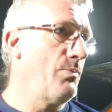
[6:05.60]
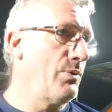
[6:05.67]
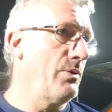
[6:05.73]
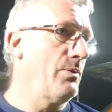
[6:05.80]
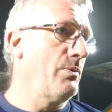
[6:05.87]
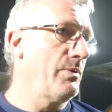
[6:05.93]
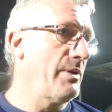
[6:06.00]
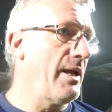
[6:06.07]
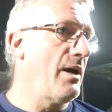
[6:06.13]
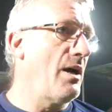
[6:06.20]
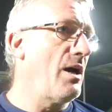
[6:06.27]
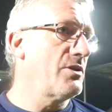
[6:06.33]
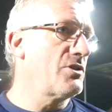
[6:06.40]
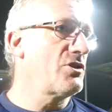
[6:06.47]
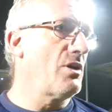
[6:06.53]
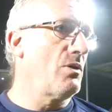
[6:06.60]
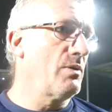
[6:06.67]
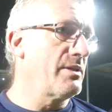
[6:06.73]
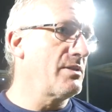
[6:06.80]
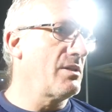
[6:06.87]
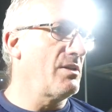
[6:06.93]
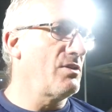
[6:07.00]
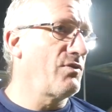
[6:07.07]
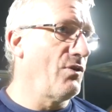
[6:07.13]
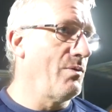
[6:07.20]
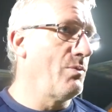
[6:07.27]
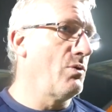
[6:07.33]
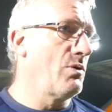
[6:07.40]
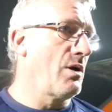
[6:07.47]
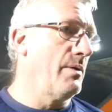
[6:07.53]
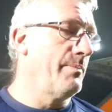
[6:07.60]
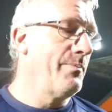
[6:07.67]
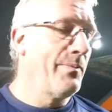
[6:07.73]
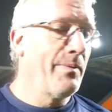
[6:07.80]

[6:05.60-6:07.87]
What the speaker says: put their heart and soul into this football club.